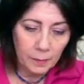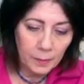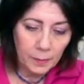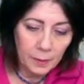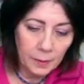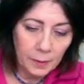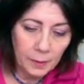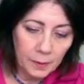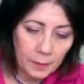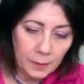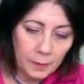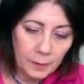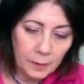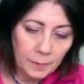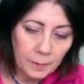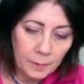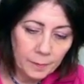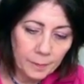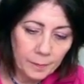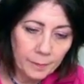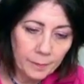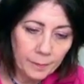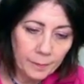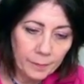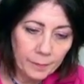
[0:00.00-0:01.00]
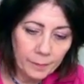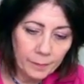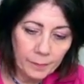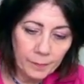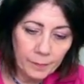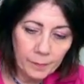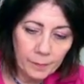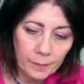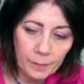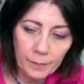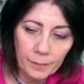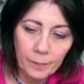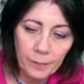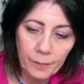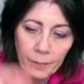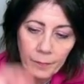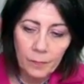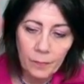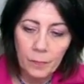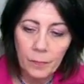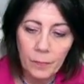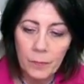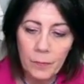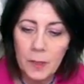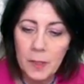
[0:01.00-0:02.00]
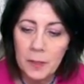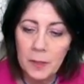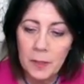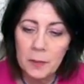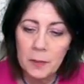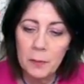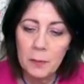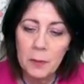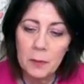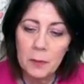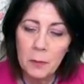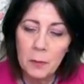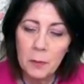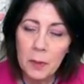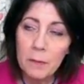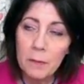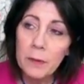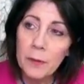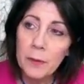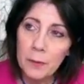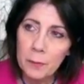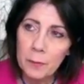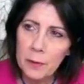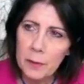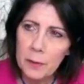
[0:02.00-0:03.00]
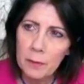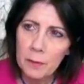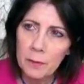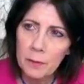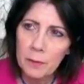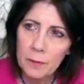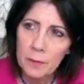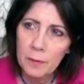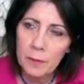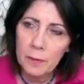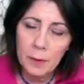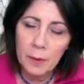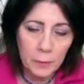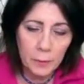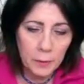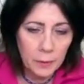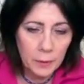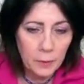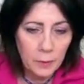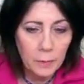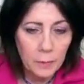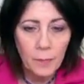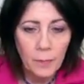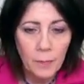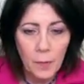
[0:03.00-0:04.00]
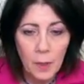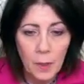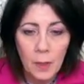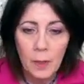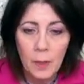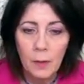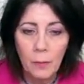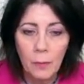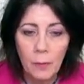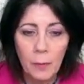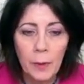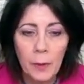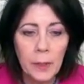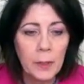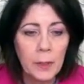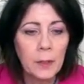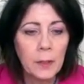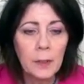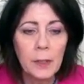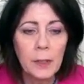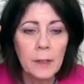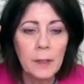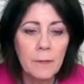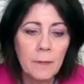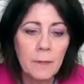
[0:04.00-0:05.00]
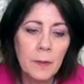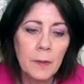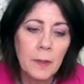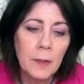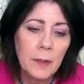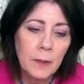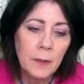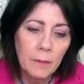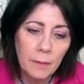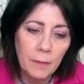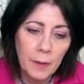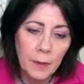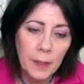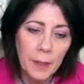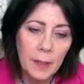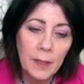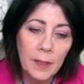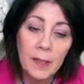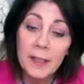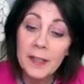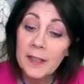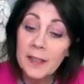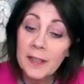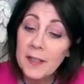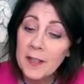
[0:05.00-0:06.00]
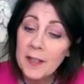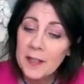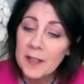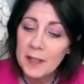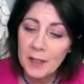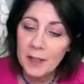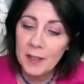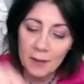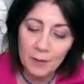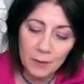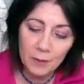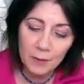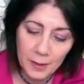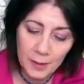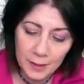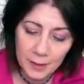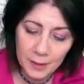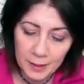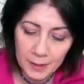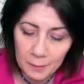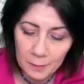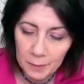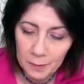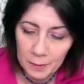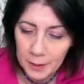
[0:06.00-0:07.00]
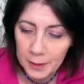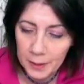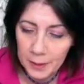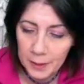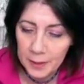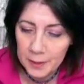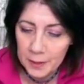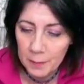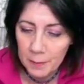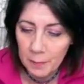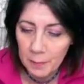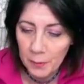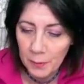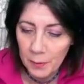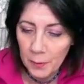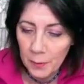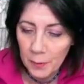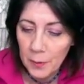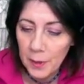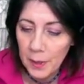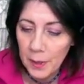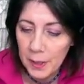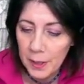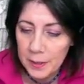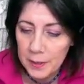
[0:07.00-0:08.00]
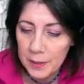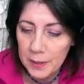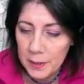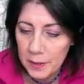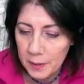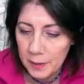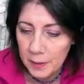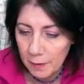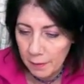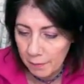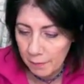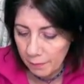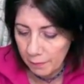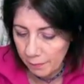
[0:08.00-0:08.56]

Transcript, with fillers: Okay. Next one. Do we have another one? Here we do. Right, left, divine insight. Okay, now we're looking at some third eye stuff.